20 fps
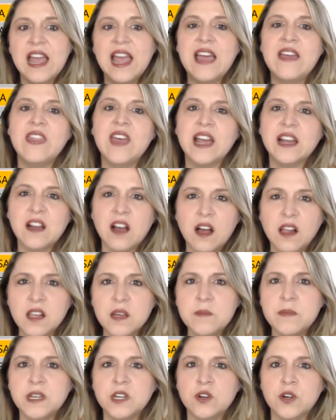and that
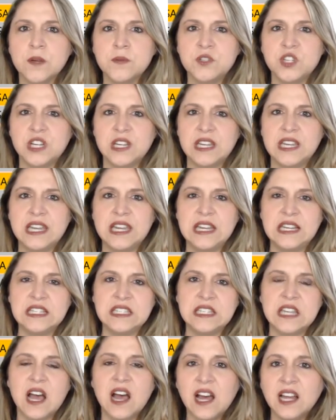column encryption key to